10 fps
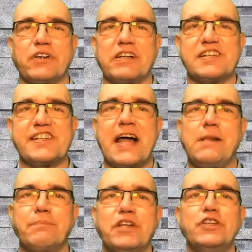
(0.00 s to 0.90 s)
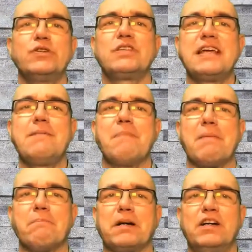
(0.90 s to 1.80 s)
models help the new team
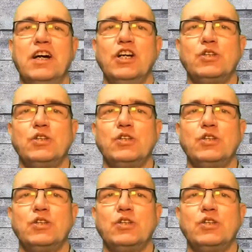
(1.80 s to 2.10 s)
member